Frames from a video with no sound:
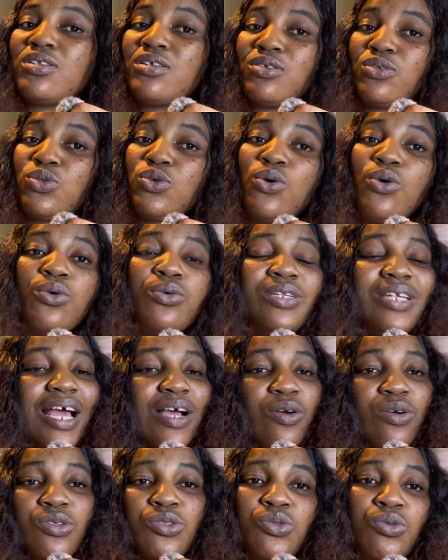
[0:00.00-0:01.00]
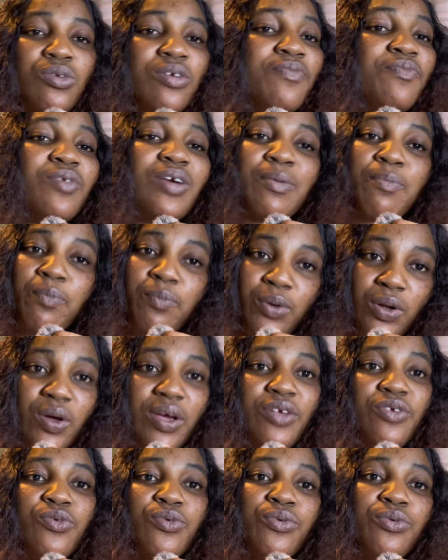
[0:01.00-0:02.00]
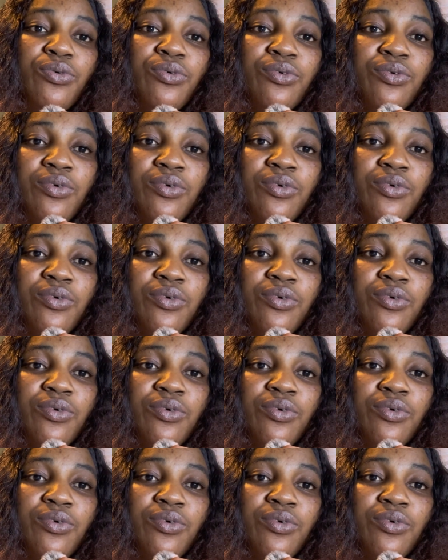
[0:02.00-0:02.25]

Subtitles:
So they're going to even employ you.